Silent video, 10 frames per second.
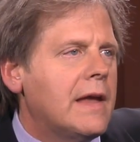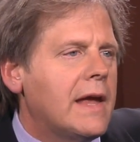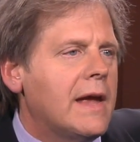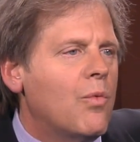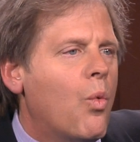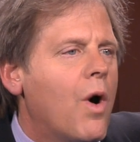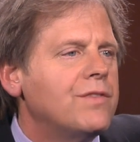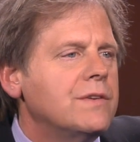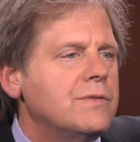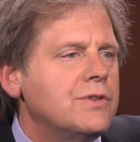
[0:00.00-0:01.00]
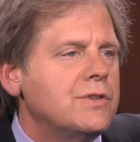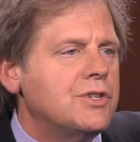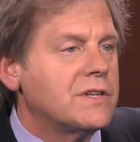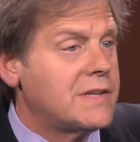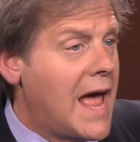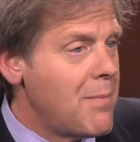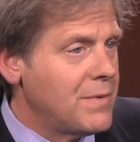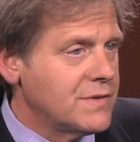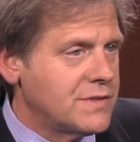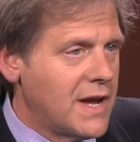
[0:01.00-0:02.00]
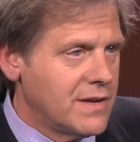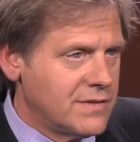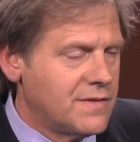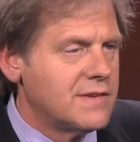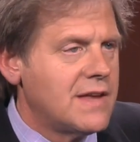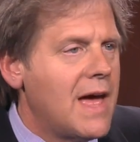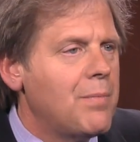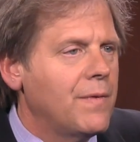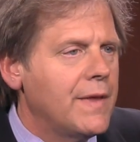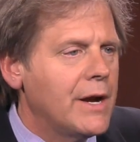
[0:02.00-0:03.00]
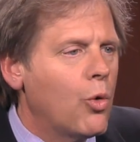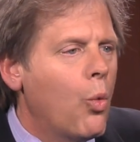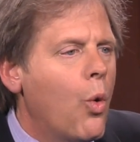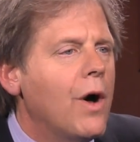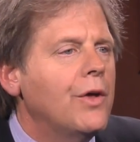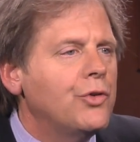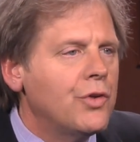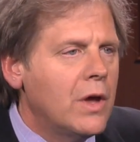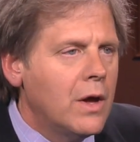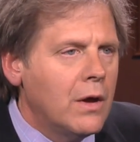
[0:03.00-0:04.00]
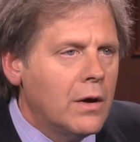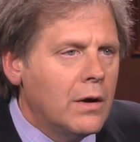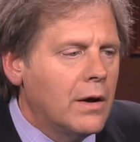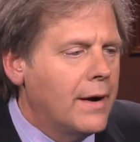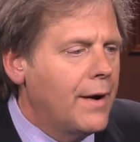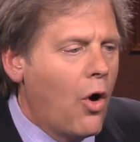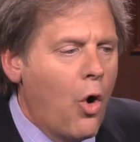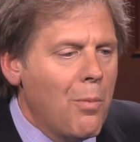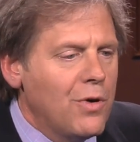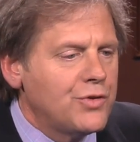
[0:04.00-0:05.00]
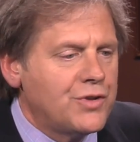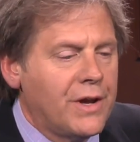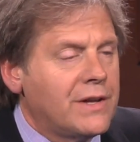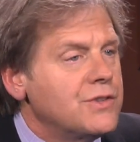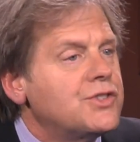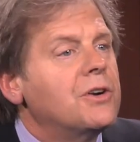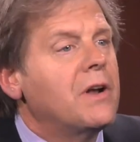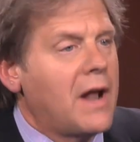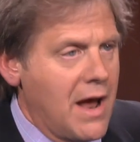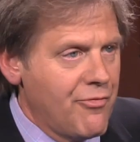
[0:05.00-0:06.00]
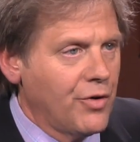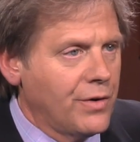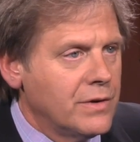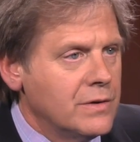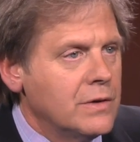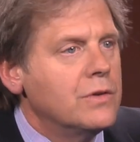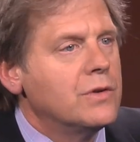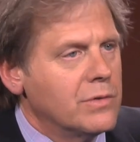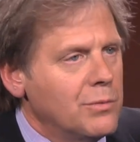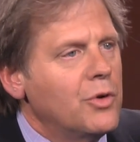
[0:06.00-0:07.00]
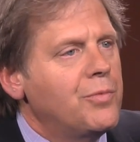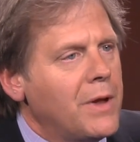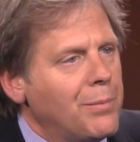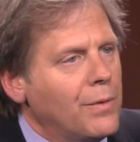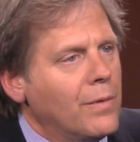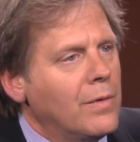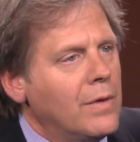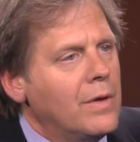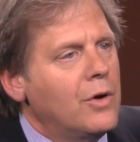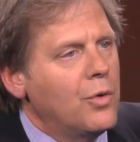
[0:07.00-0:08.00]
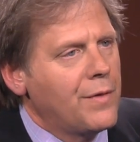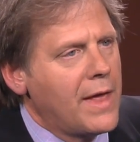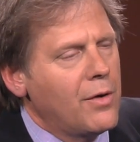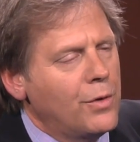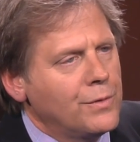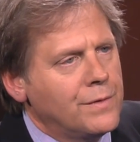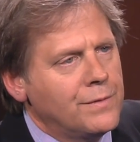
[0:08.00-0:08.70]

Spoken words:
it wasn't just happenstance that this happened. There was almost a concerted effort to remove people who are that old?